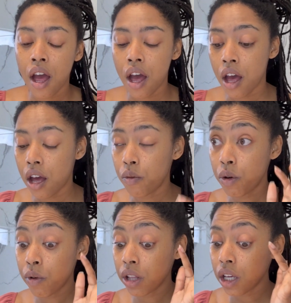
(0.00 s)
And we
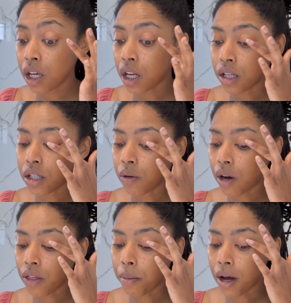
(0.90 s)
really get into it
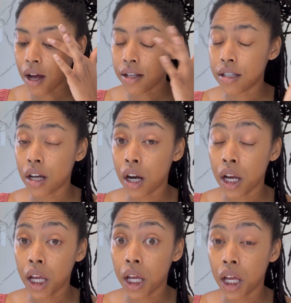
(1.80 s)
on the pod.
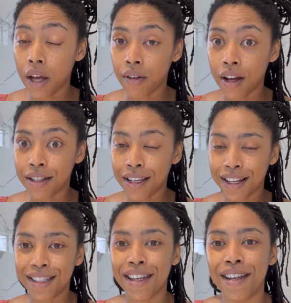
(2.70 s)
Sorry, I have
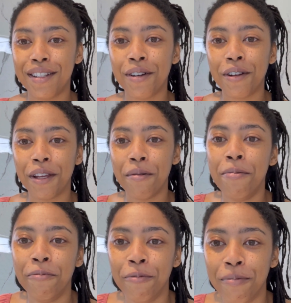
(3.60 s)
contacts in. I totally
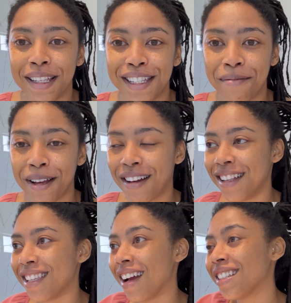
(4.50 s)
messed up my
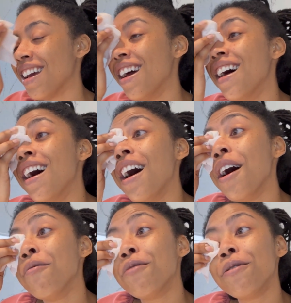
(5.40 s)
contact.
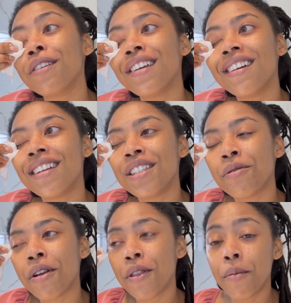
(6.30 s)
We really get
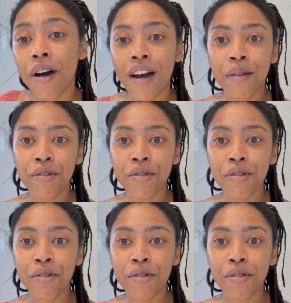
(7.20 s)
into it on the pod.